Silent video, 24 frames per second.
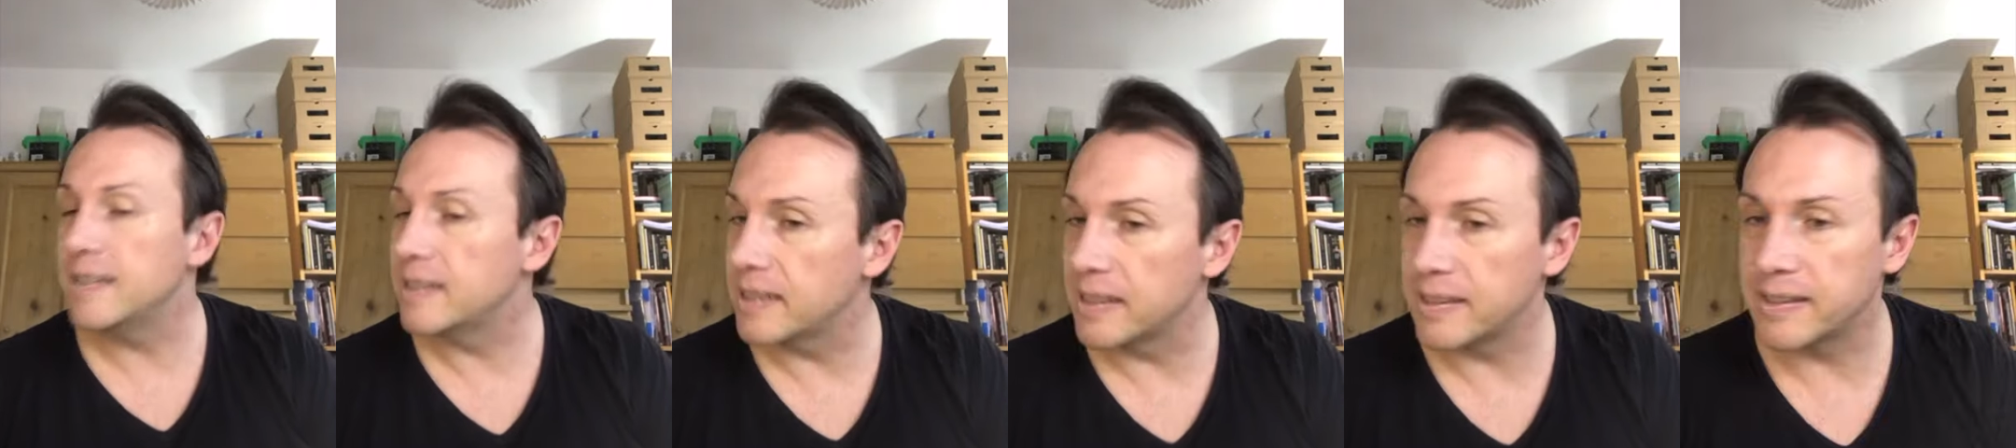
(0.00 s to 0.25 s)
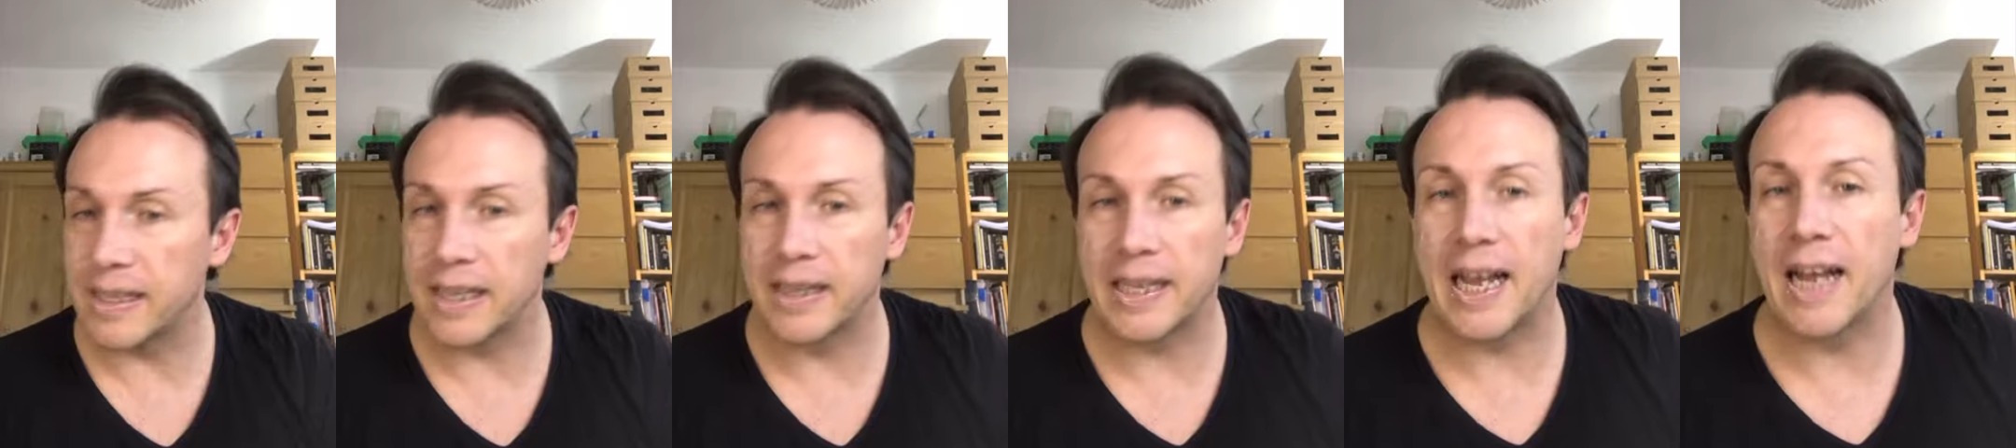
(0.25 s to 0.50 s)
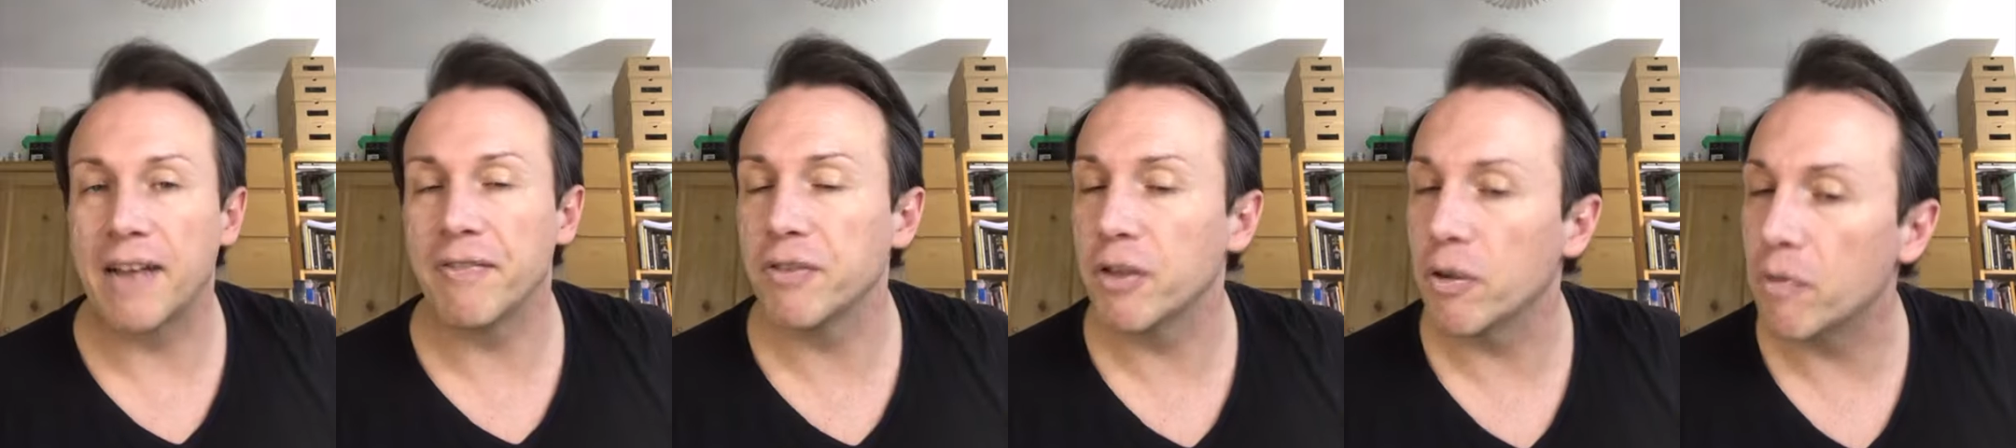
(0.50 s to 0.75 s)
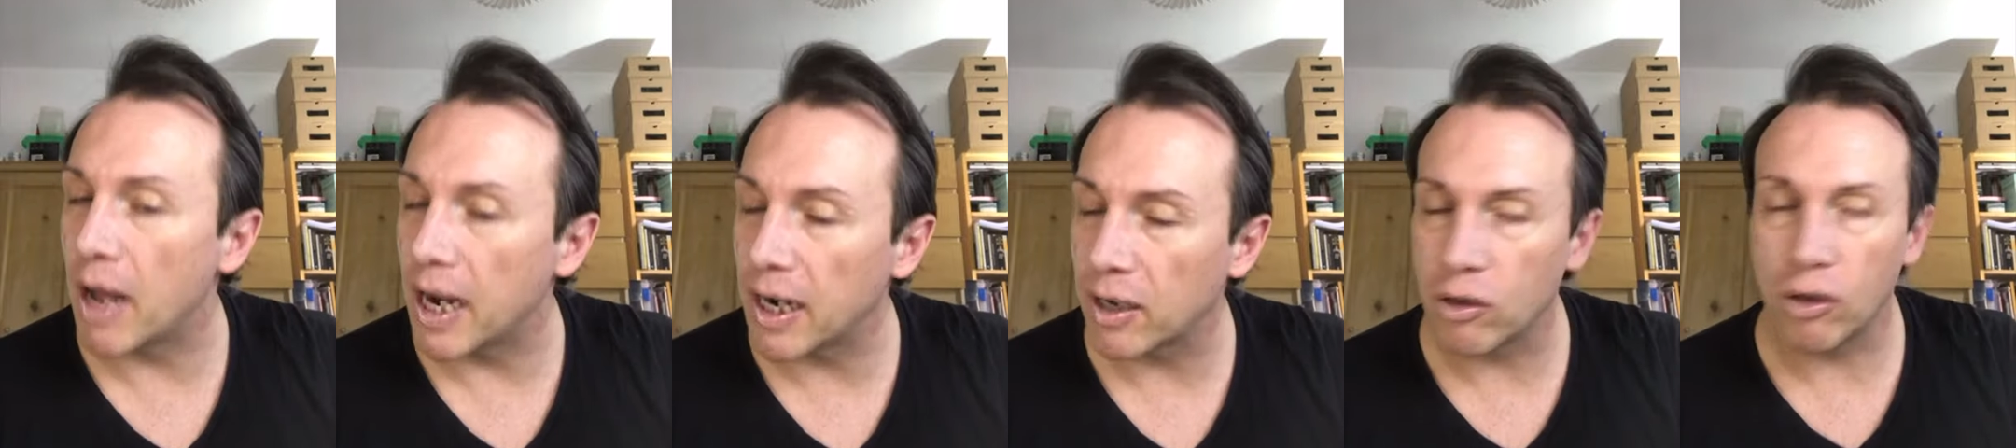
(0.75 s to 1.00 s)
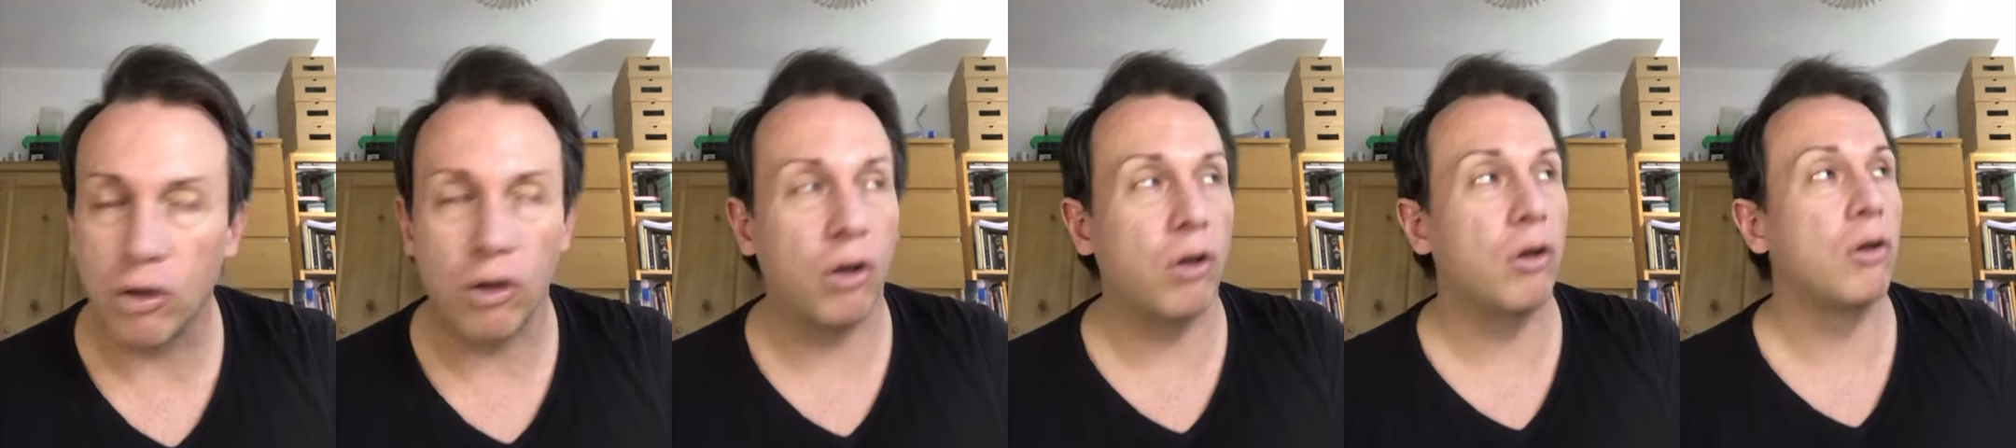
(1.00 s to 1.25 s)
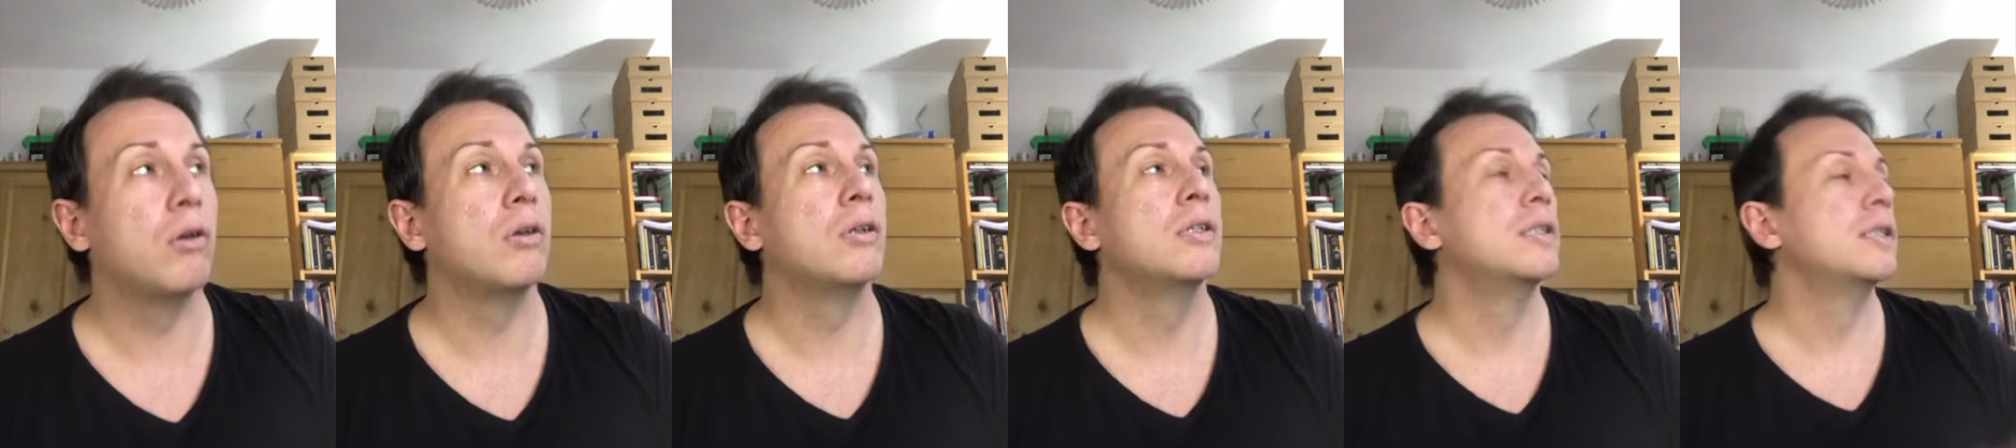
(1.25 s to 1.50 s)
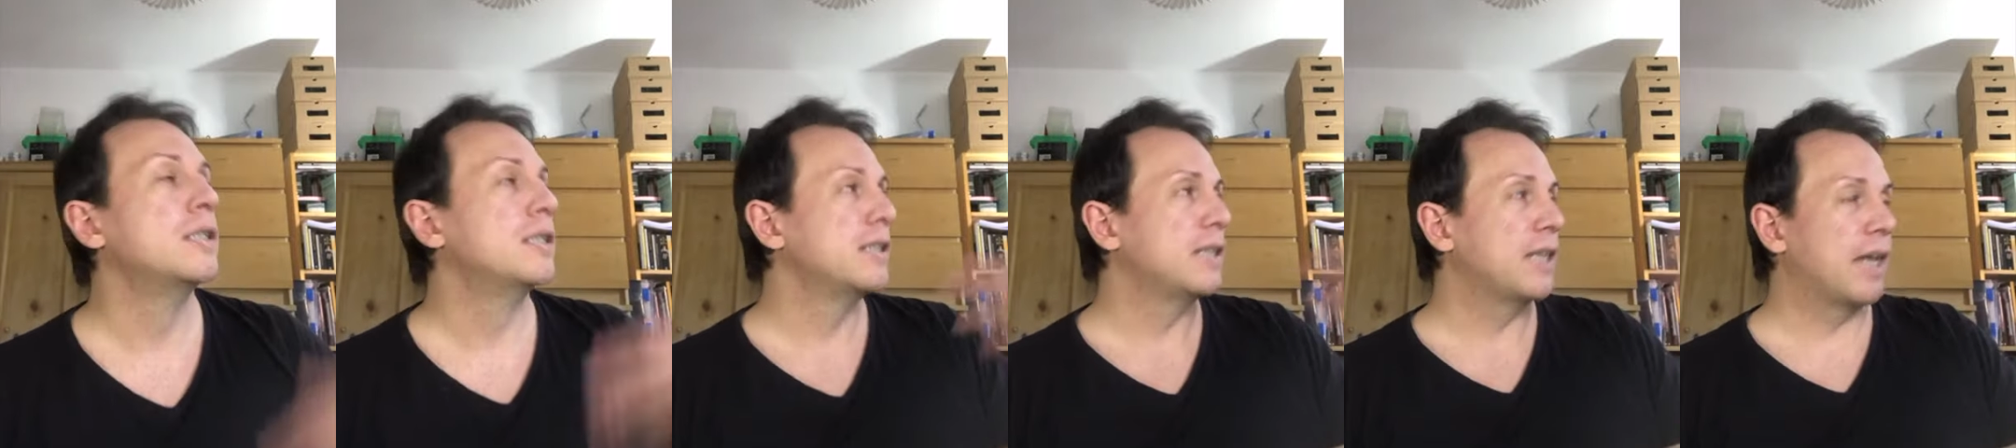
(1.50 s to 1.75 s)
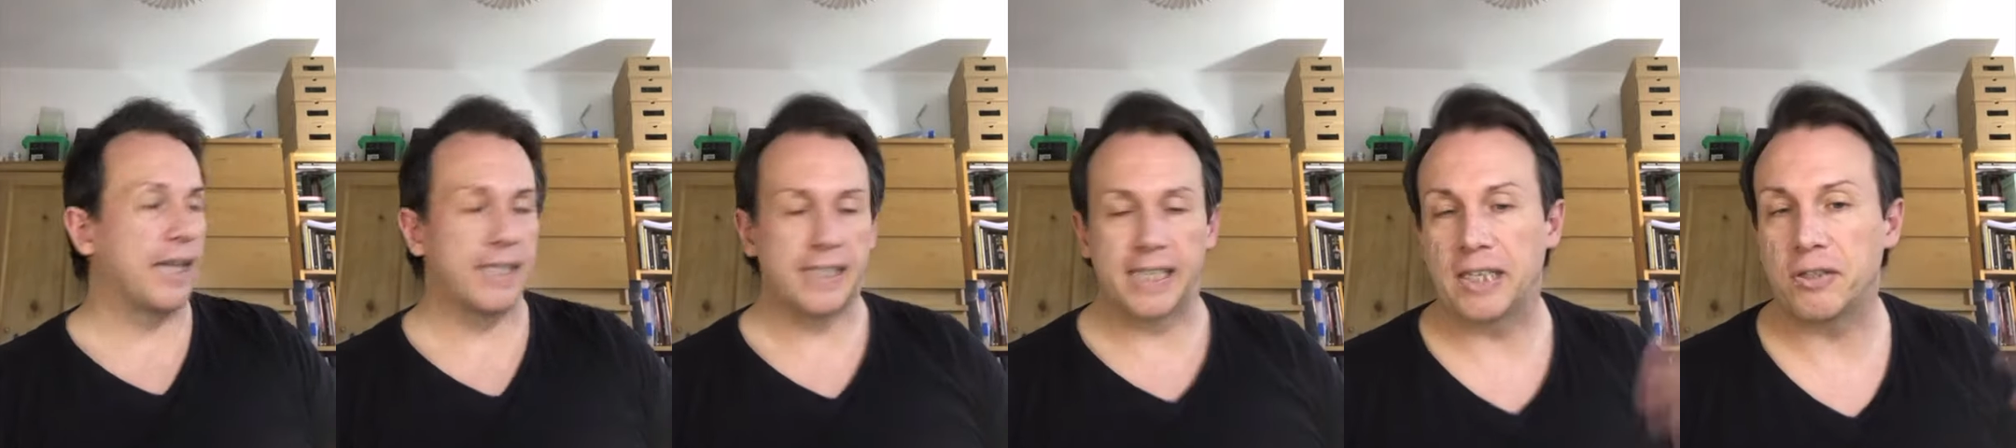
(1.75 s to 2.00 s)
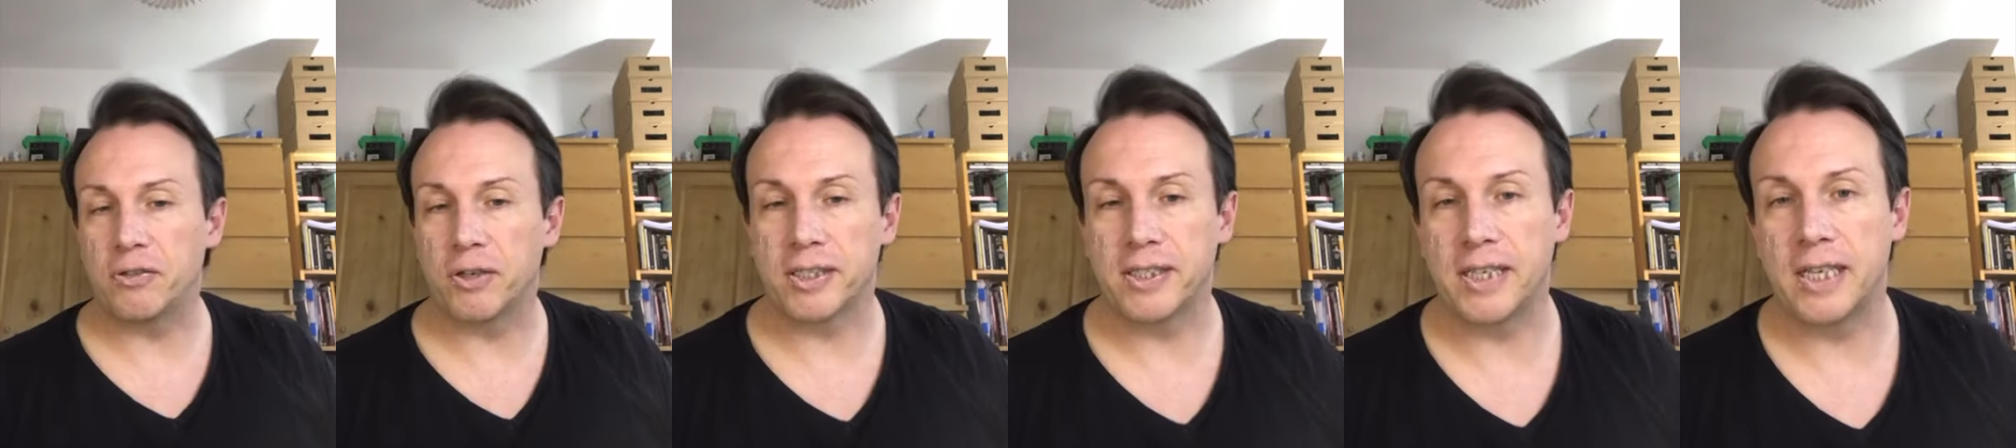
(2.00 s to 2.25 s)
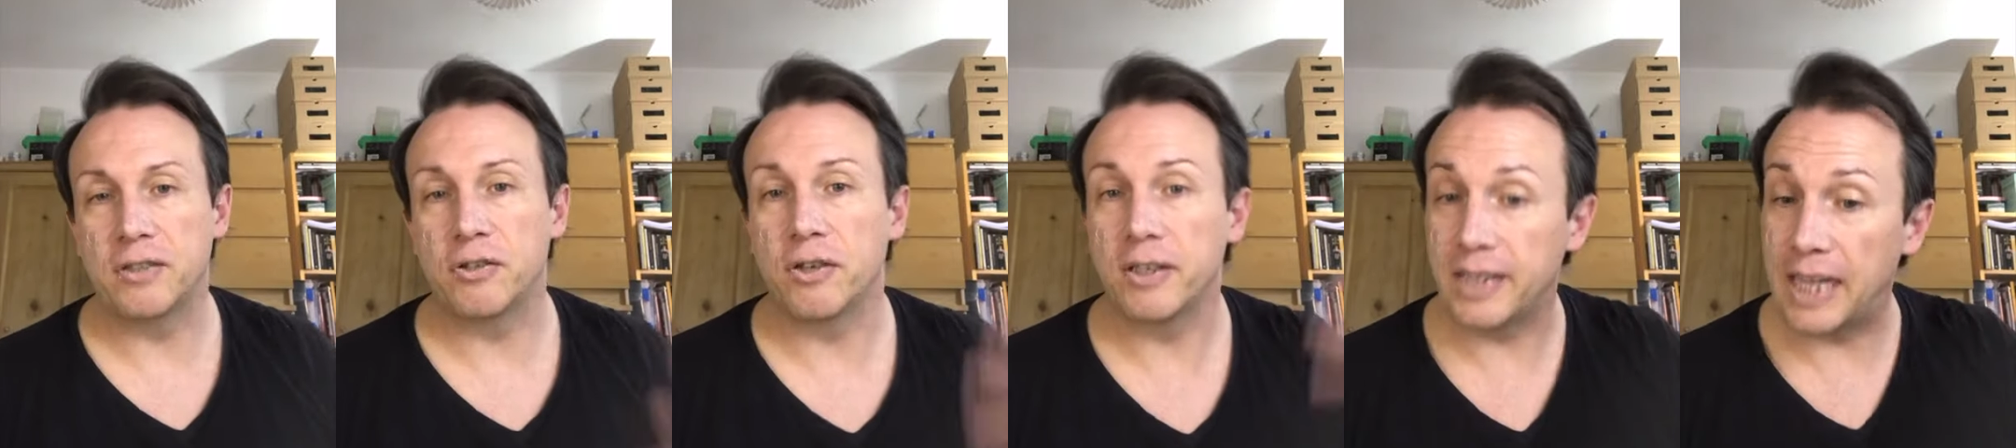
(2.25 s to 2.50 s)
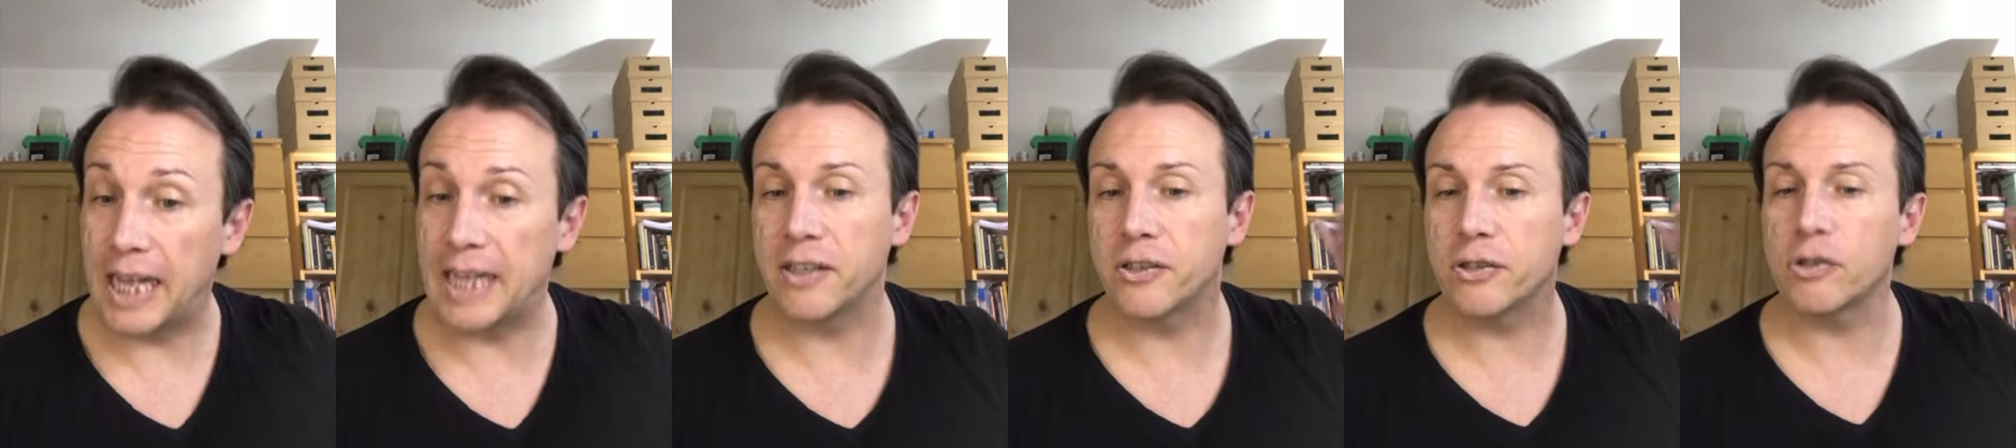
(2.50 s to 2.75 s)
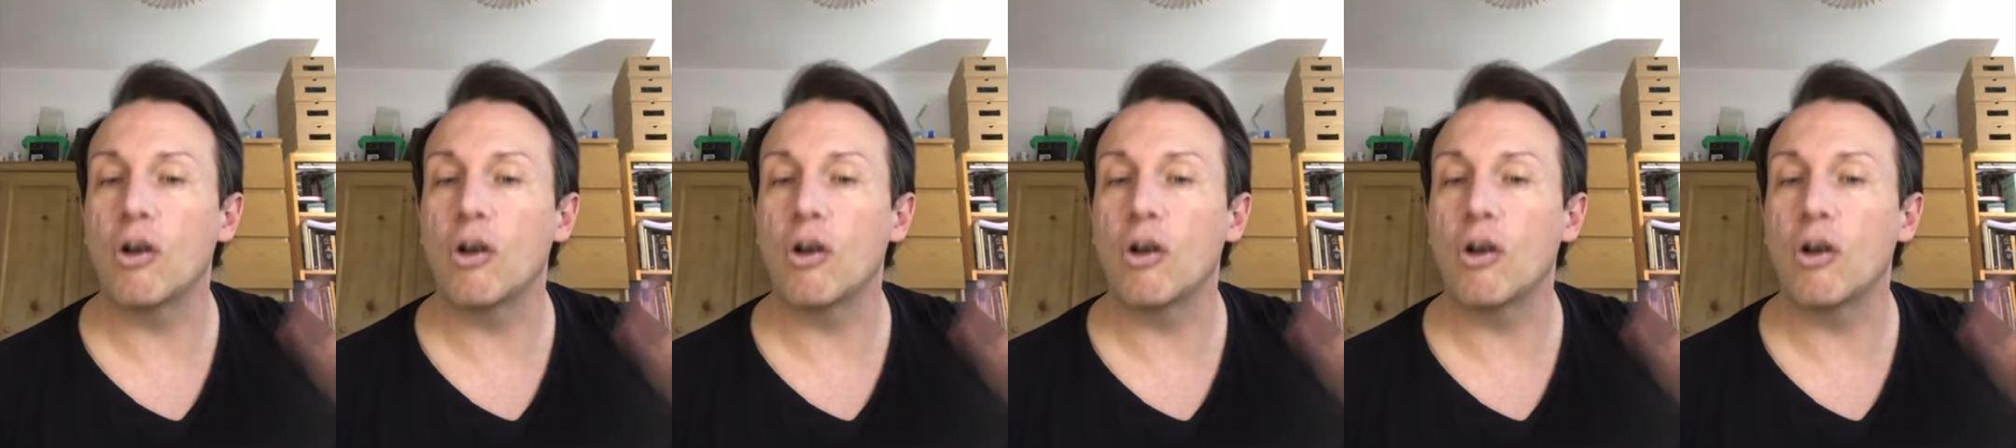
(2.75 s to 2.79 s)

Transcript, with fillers: cleansers that have no alcohol, etc, etc.